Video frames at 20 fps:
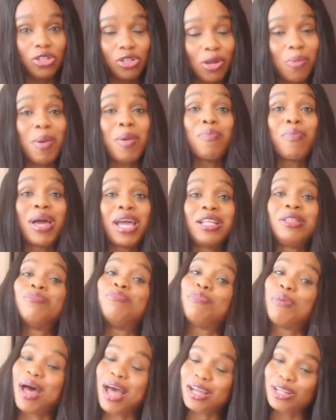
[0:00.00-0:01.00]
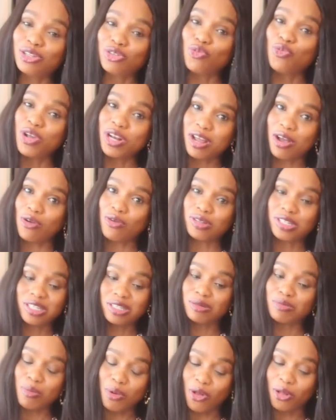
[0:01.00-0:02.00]
took my mind back to when I was
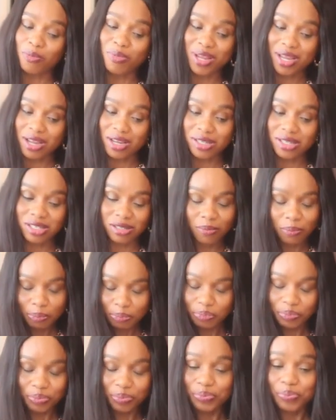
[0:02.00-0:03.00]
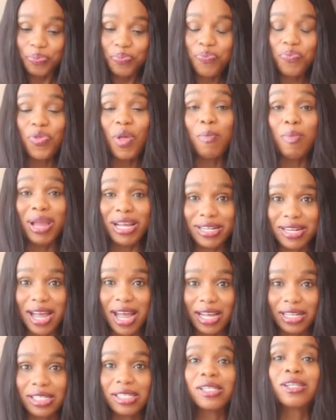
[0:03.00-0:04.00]
small, because my
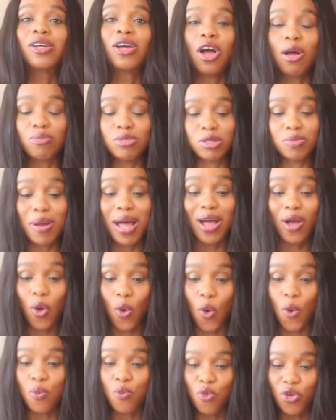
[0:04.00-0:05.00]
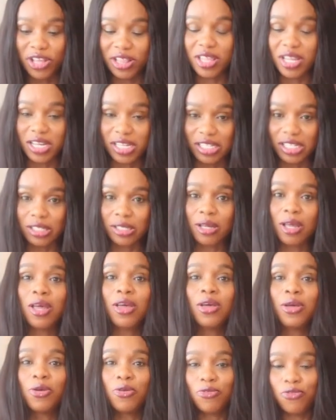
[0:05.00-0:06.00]
dad comes back home with this
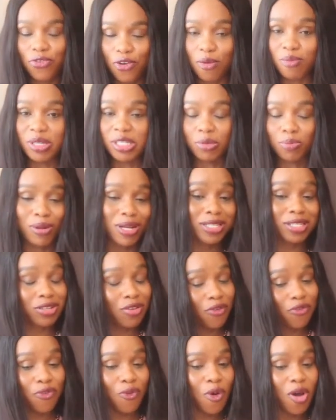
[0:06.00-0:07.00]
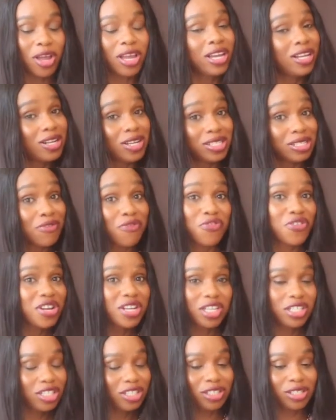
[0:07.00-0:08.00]
from his place of work. He doesn't
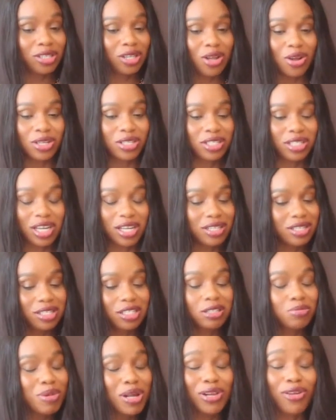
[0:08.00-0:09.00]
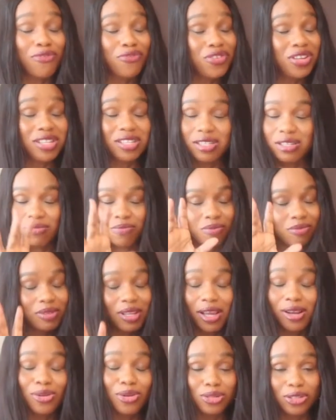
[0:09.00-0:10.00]
finish his lunch, and the smell of it
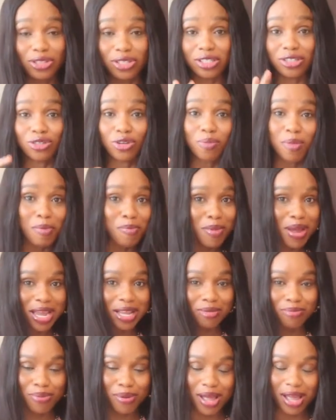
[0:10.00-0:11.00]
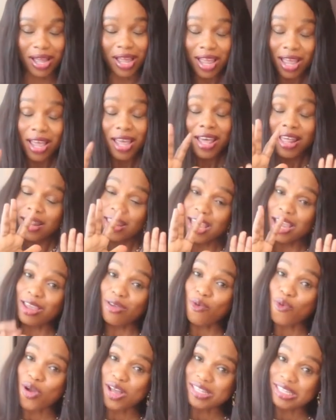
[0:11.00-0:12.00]
alone just took my mind back. Thank
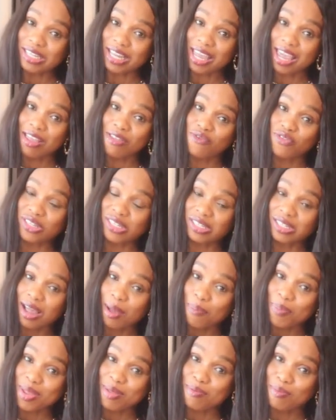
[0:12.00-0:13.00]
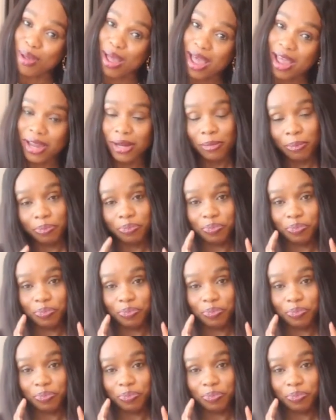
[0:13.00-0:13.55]
you once again for stopping by.